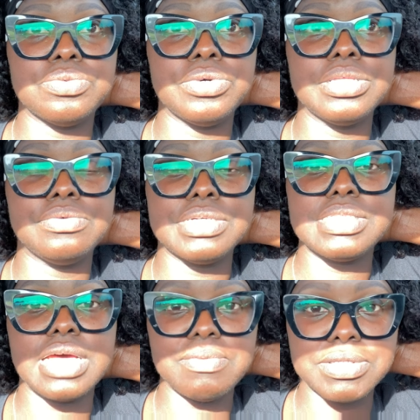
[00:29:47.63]
what the
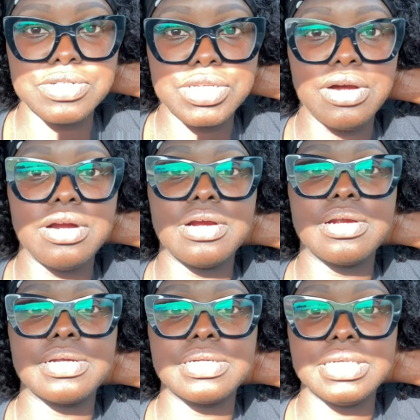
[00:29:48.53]
receptors
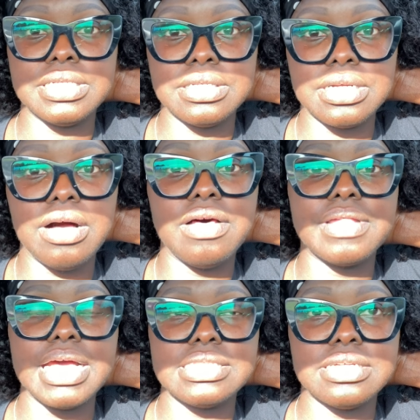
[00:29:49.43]
are and all
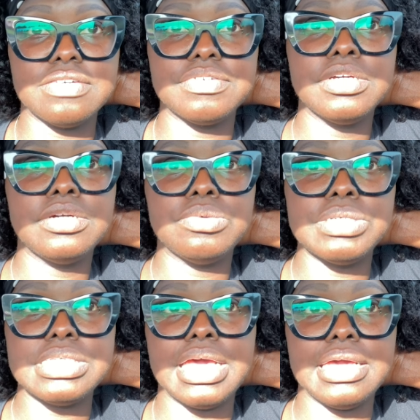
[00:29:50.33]
that stuff
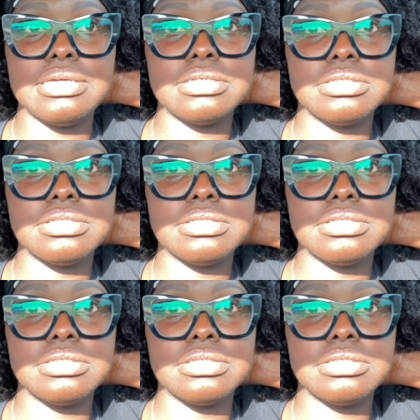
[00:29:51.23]
would take